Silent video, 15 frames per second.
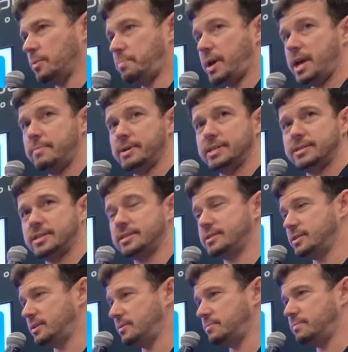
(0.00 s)
the payment
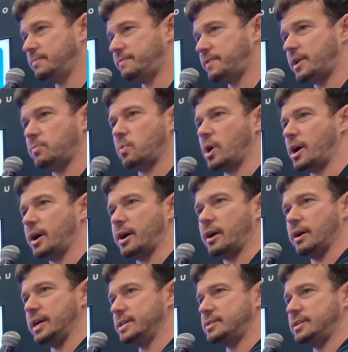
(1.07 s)
system,
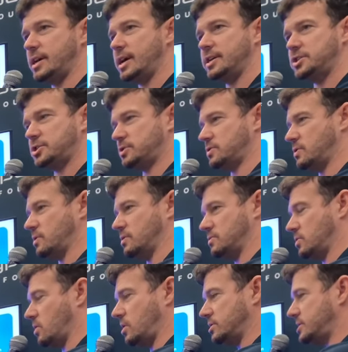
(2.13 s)
Fedwire, A C H, they're,
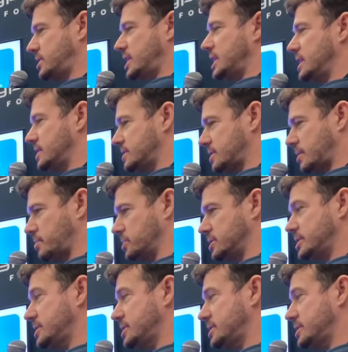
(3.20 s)
they're all sitting in a separate